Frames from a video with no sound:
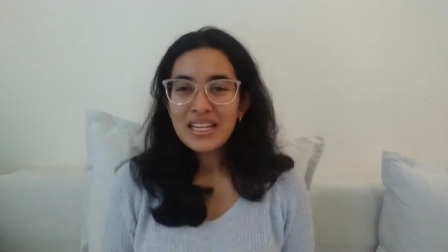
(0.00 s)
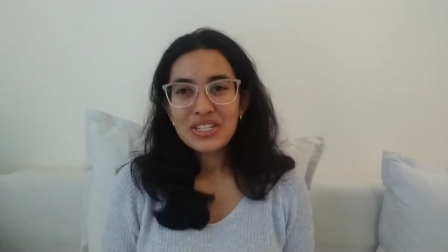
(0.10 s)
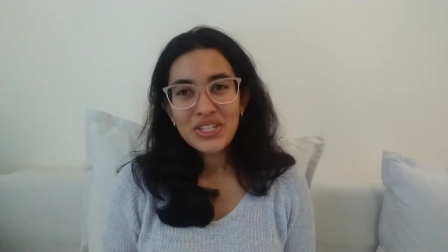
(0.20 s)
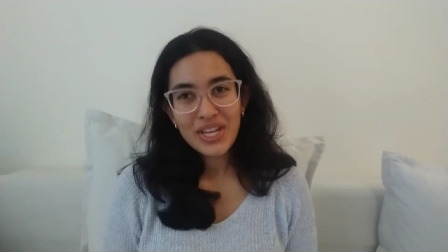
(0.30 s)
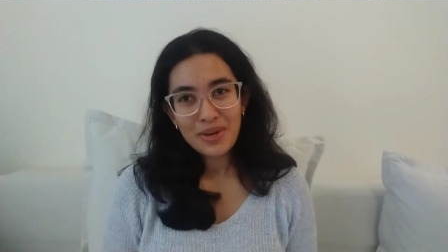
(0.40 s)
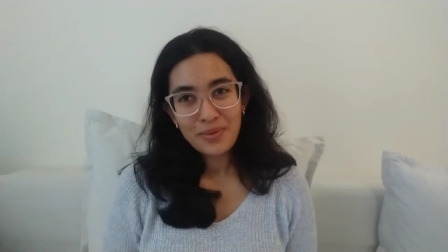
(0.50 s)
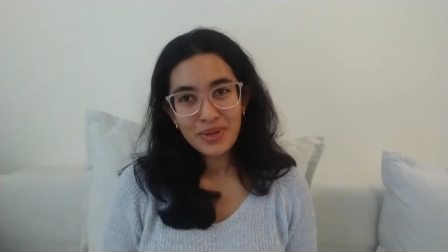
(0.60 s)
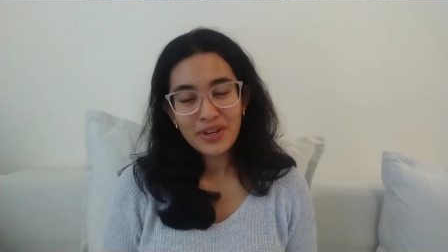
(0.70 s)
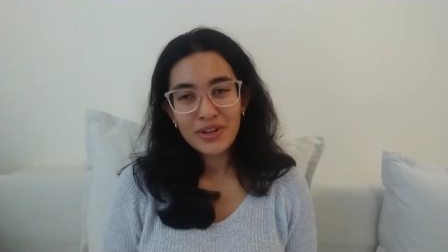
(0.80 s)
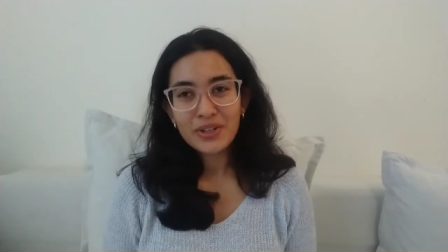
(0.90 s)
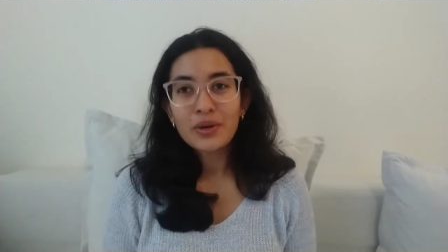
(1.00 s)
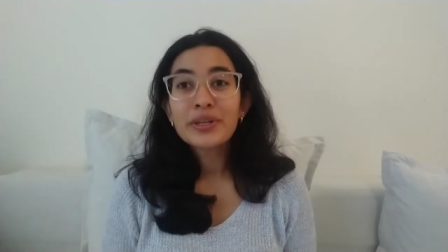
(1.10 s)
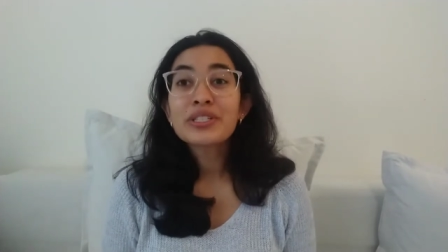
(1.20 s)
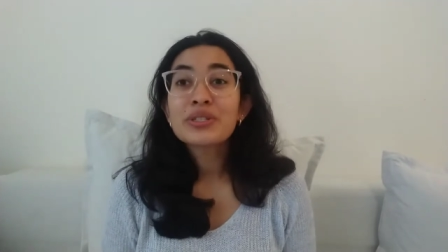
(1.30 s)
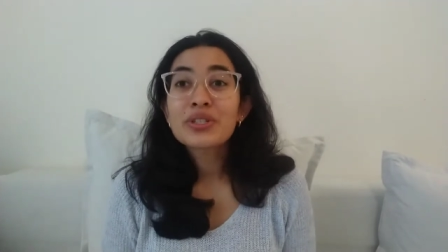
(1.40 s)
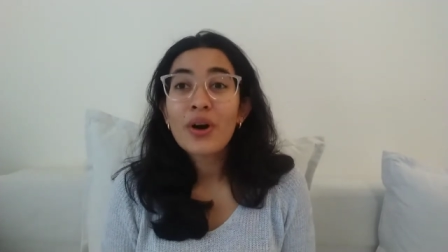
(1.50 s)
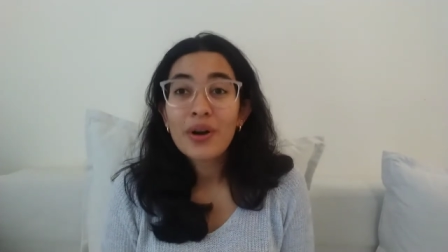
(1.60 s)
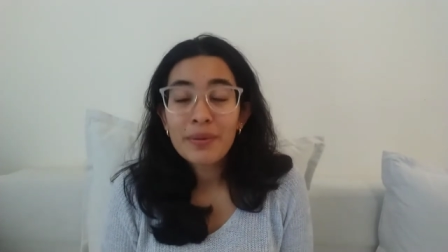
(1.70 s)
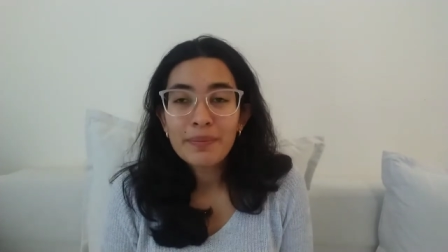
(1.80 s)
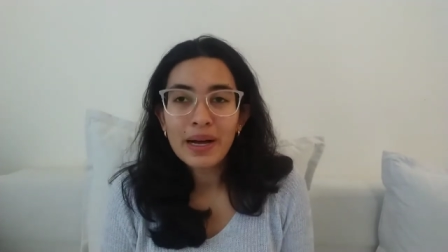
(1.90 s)
Today we are going to
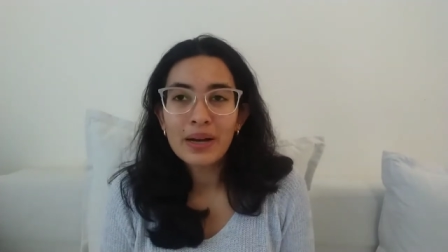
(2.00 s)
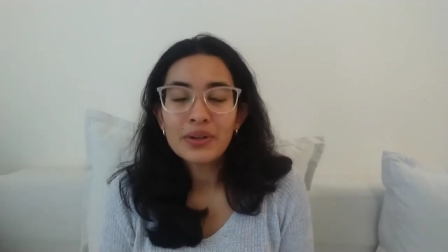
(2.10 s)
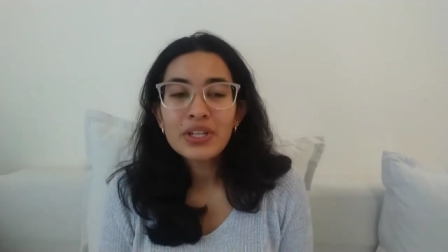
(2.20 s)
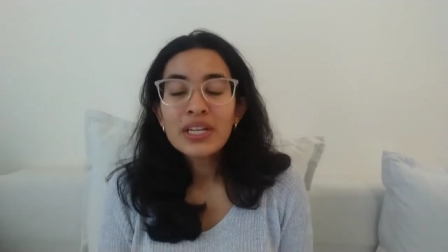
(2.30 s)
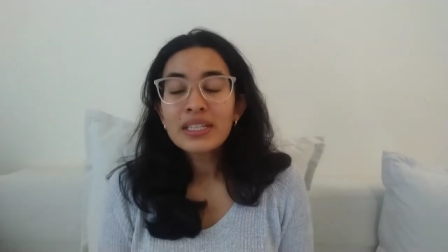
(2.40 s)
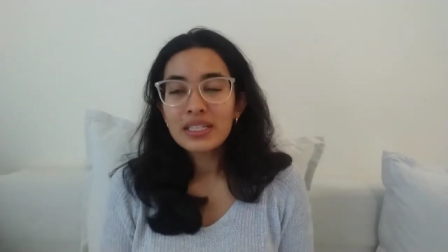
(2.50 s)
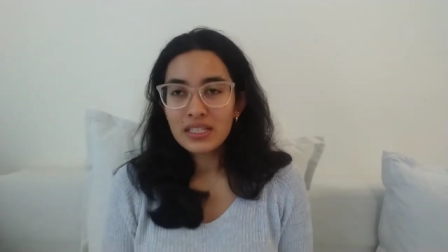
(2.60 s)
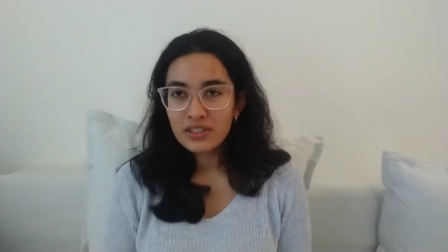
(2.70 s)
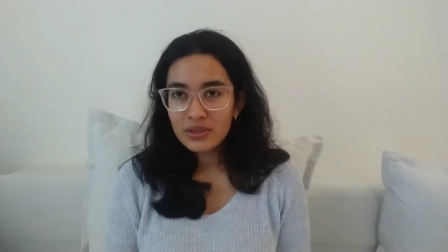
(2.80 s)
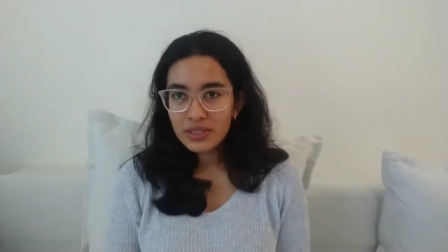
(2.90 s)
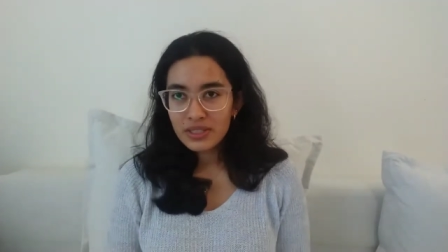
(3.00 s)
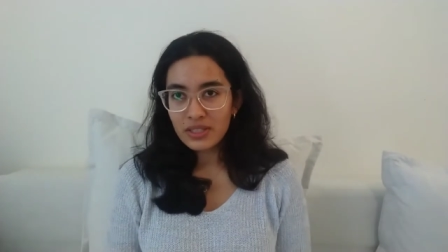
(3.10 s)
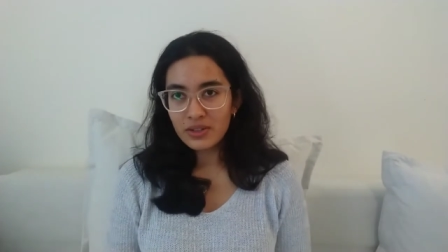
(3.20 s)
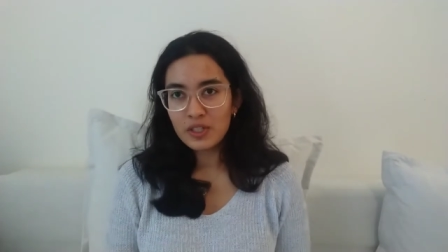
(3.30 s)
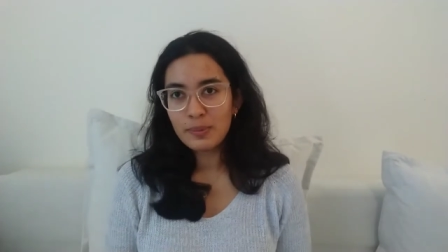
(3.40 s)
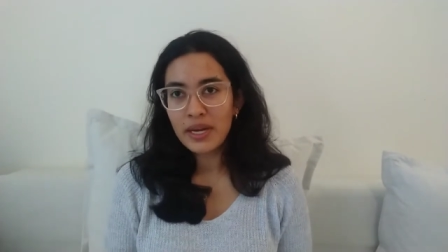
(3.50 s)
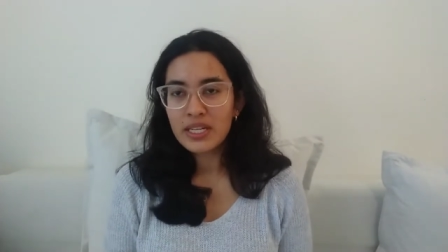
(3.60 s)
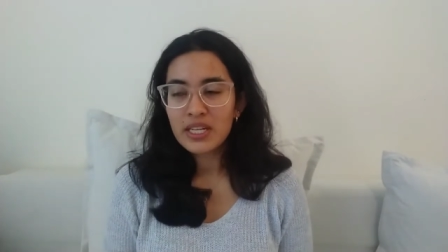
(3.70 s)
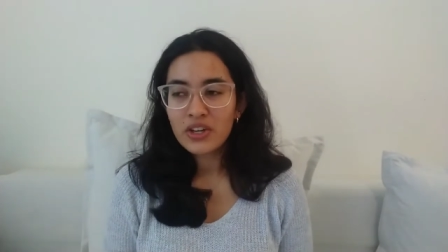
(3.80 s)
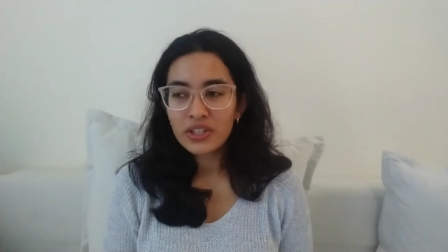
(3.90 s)
talk about the Tensorate Series by
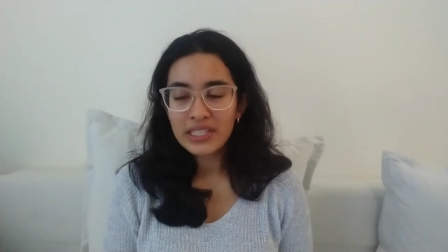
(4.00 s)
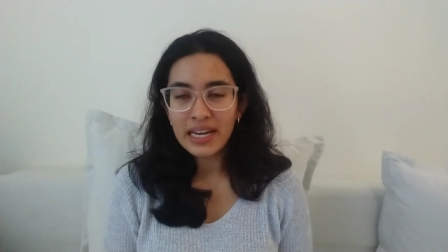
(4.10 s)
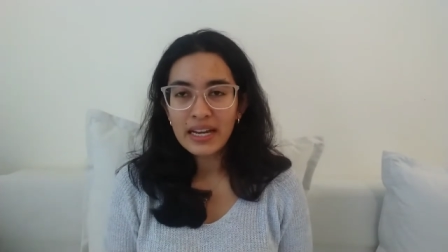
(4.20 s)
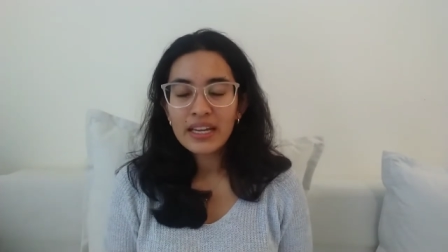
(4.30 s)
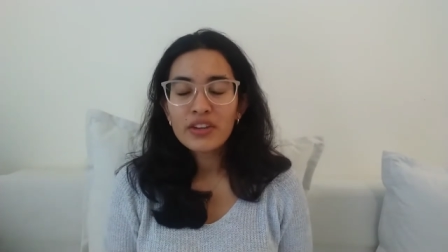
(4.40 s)
Neon Yang.